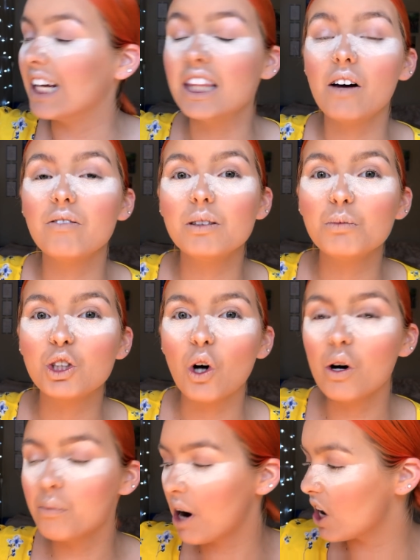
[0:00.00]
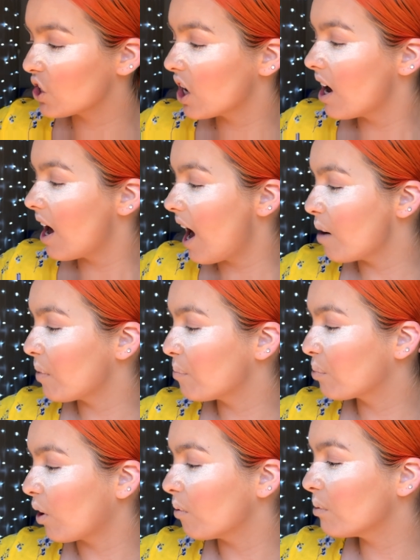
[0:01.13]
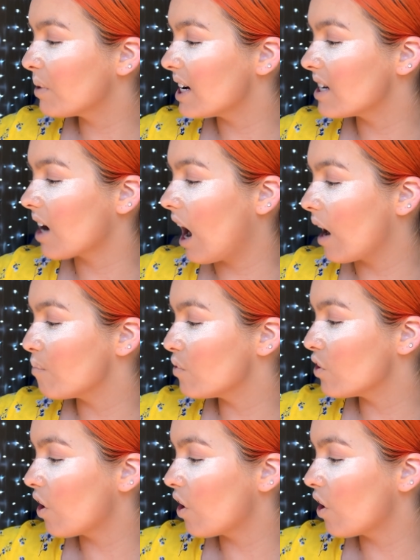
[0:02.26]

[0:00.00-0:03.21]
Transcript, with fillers: I love them so much. And my problem is I'm